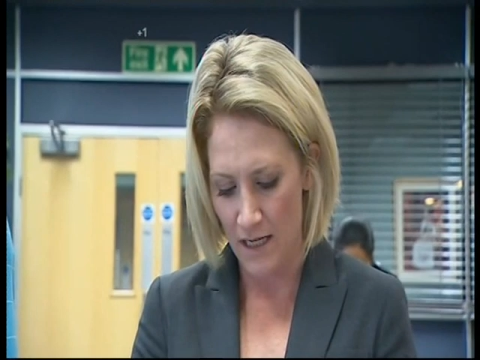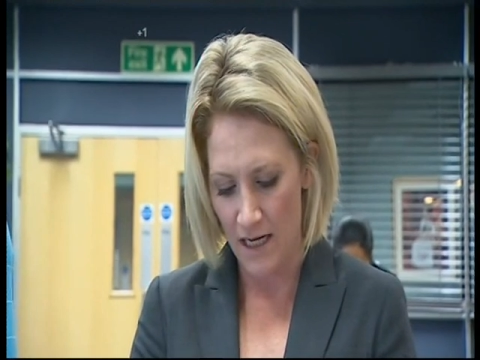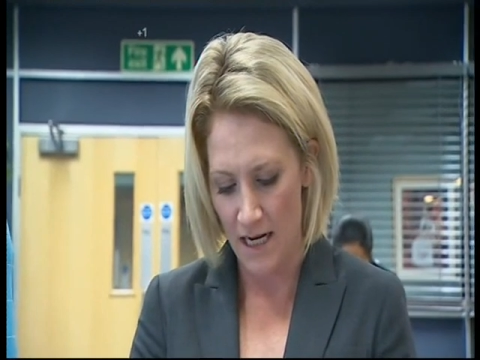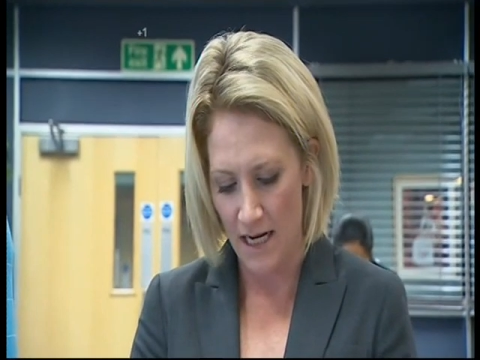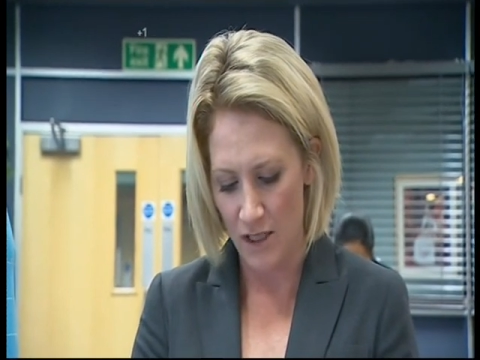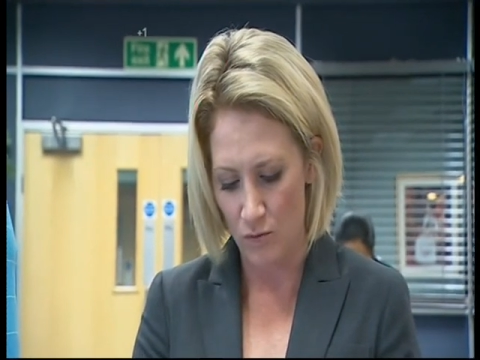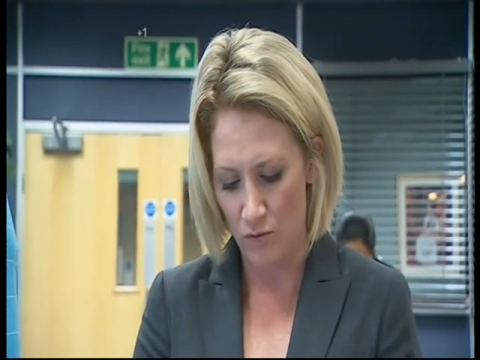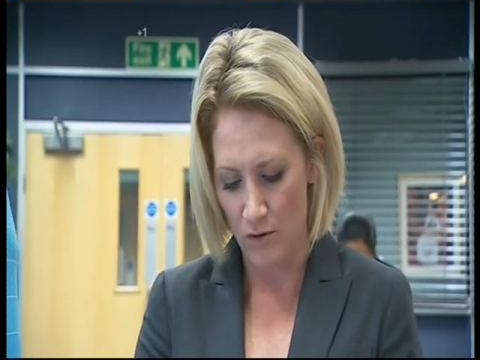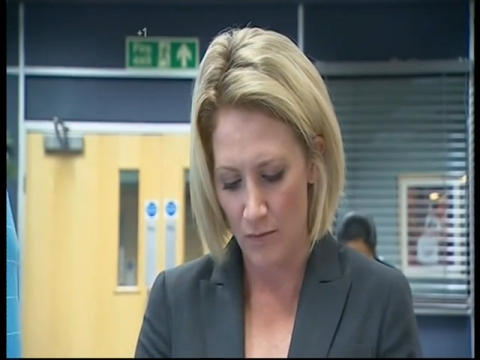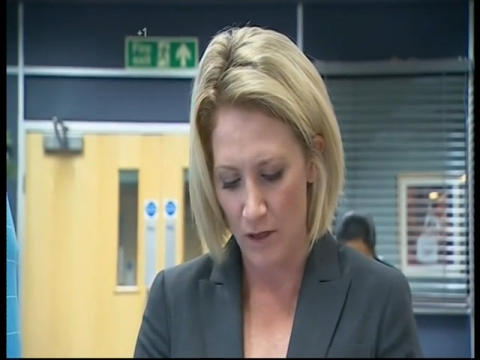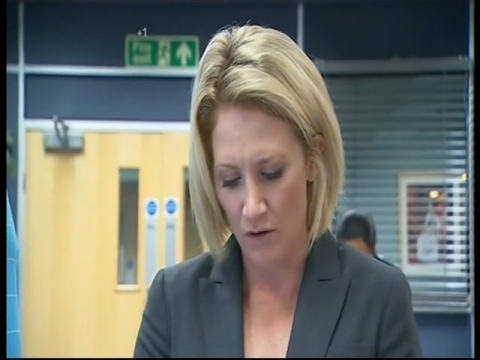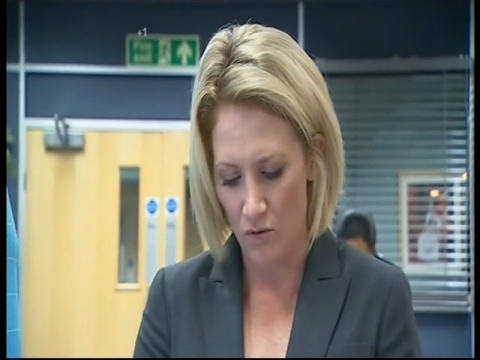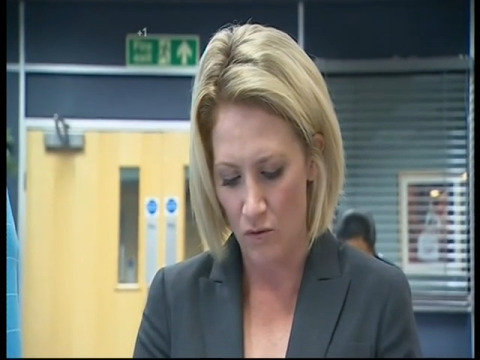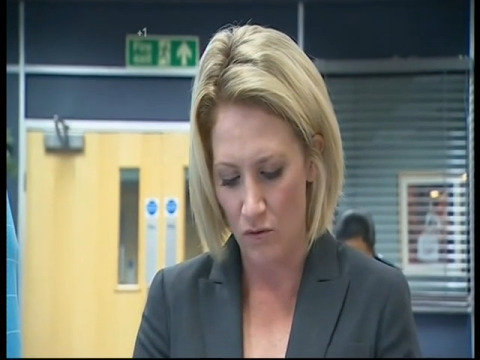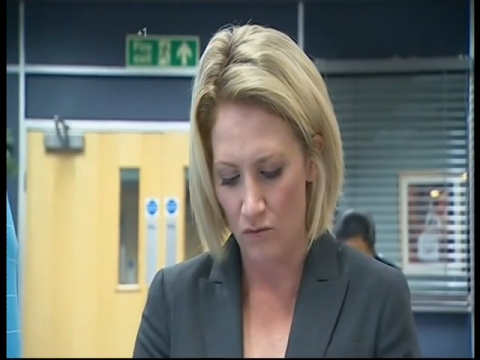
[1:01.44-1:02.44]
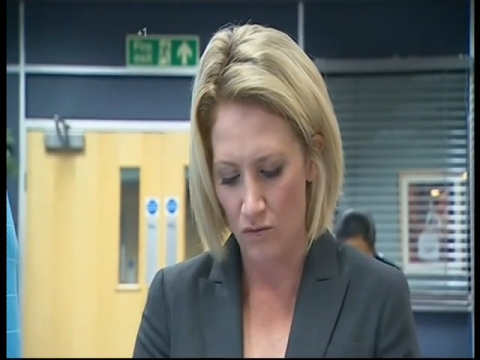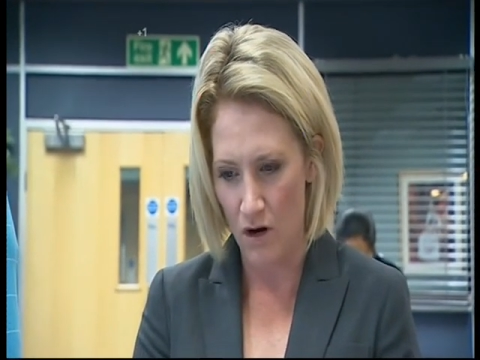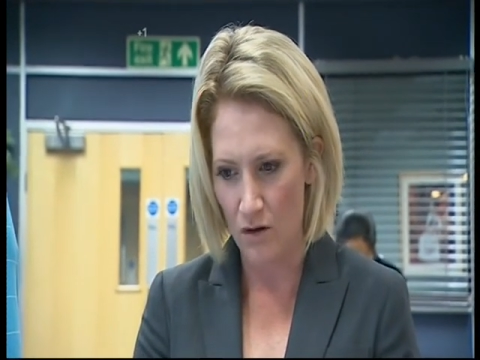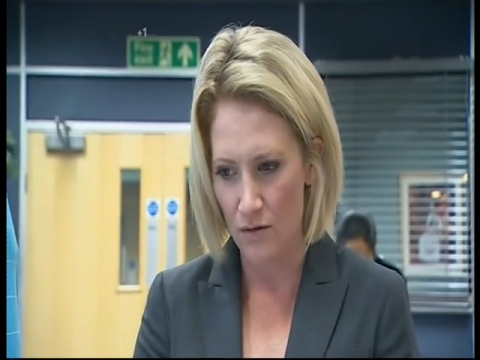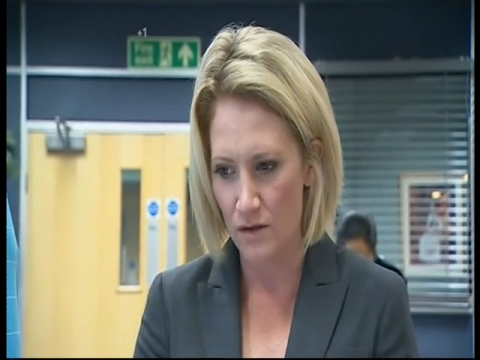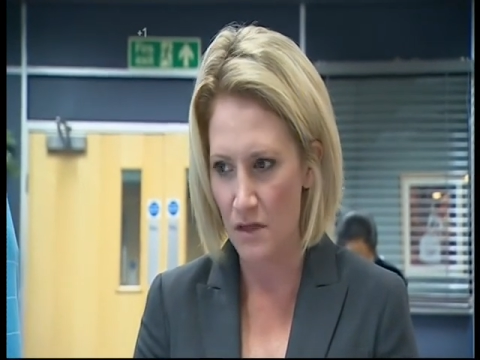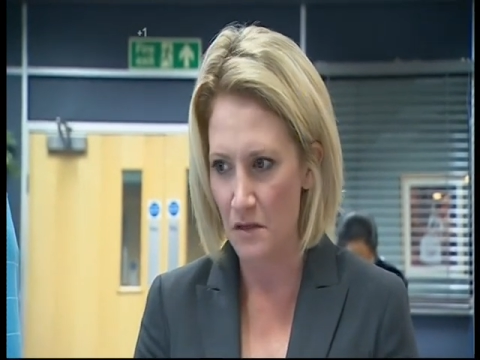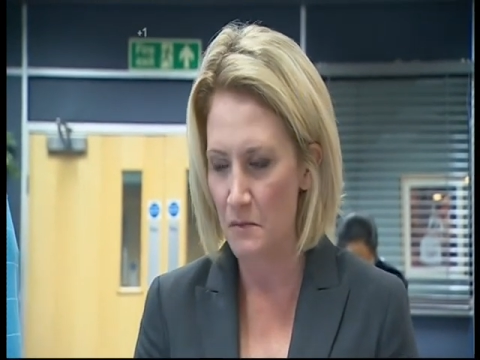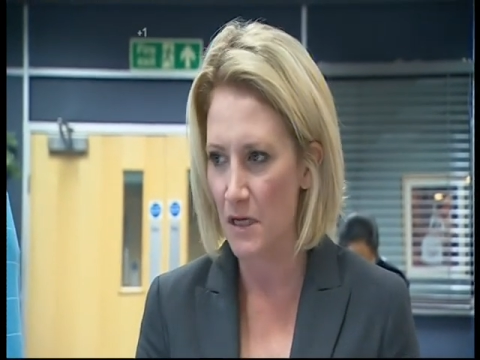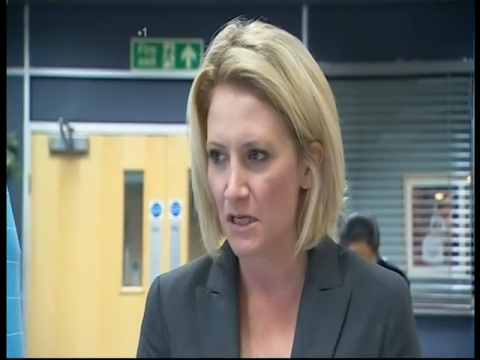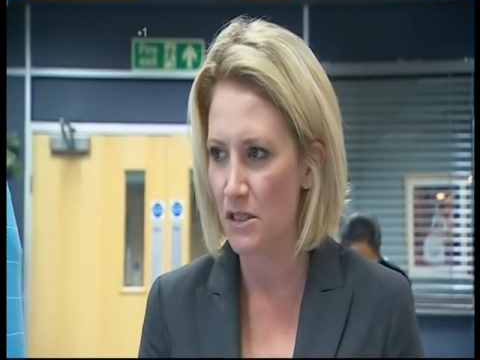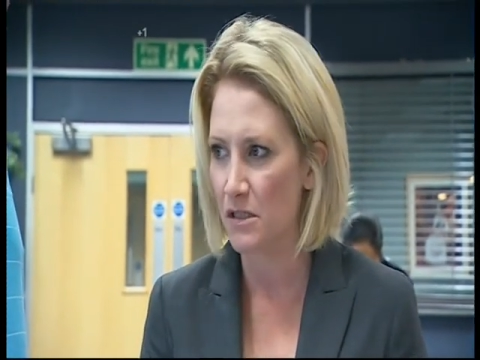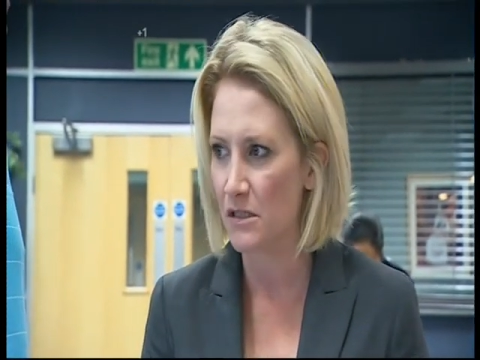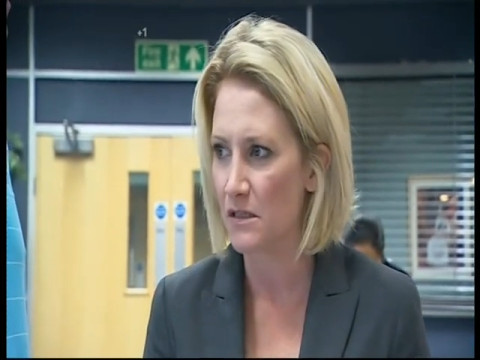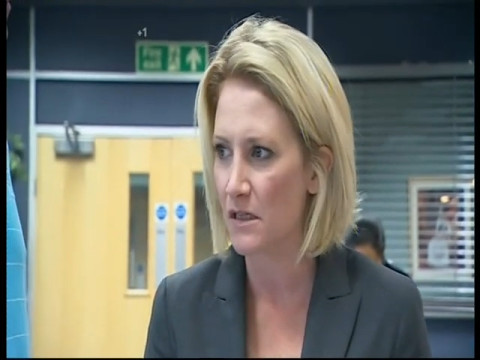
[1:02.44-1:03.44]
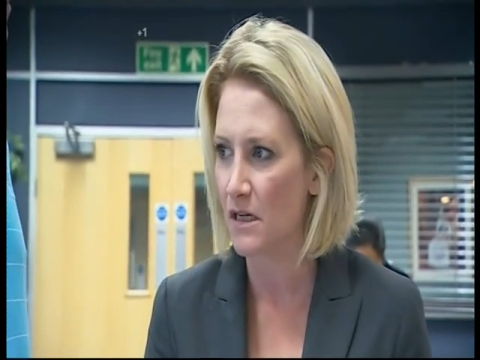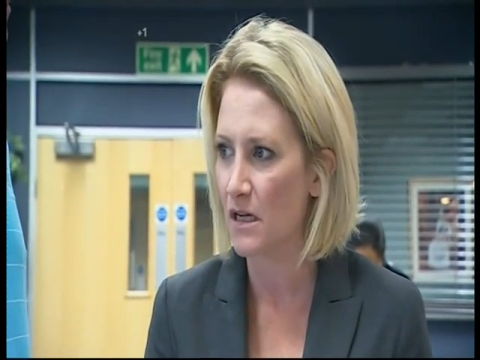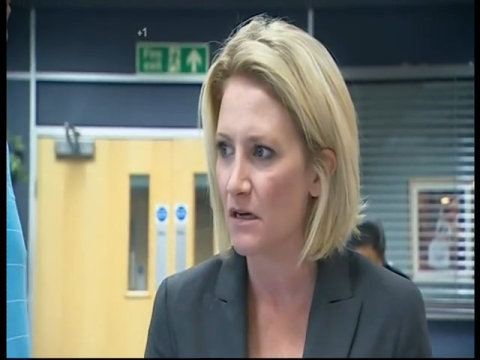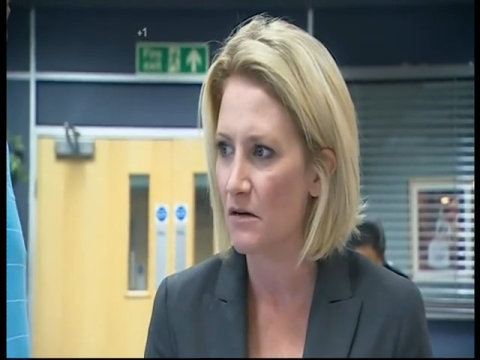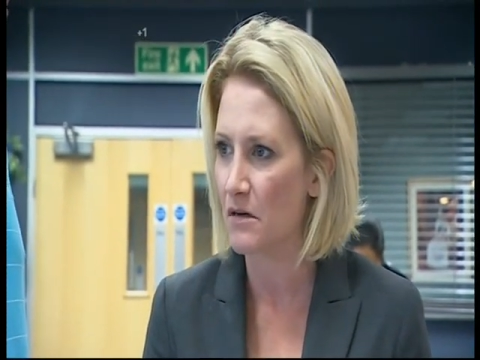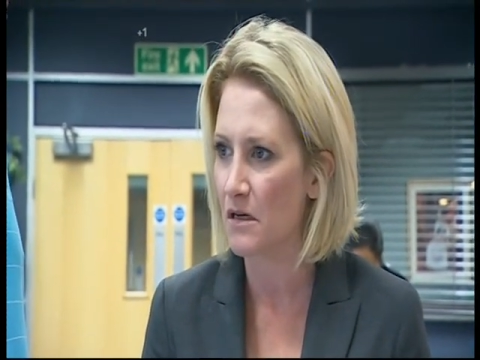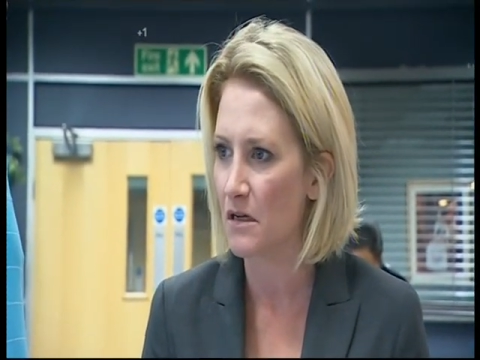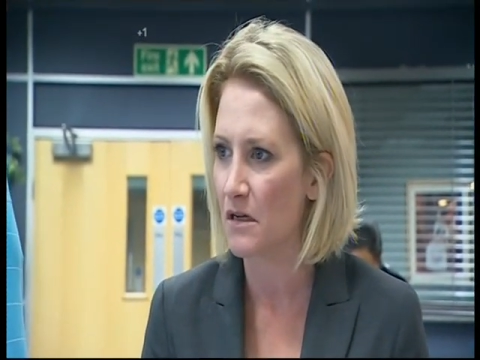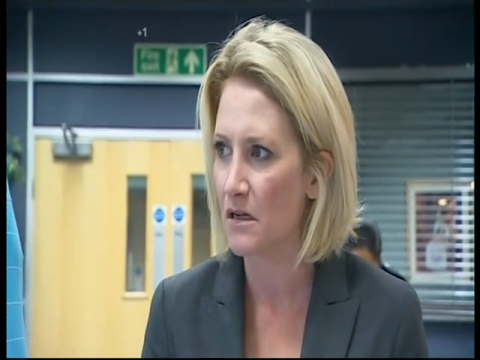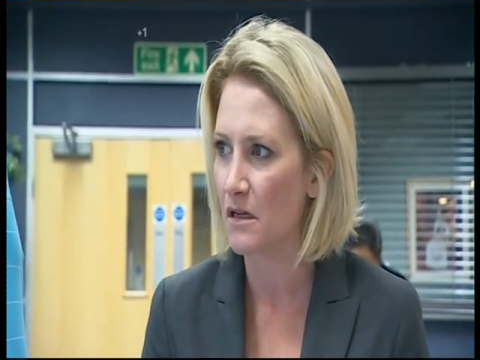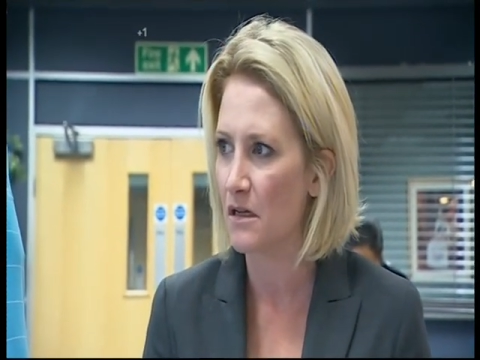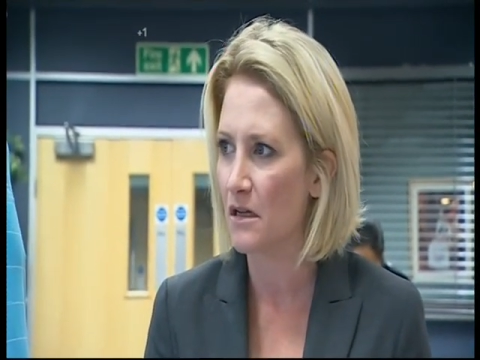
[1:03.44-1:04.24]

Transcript: middle-aged women called Rose in the Manchester area.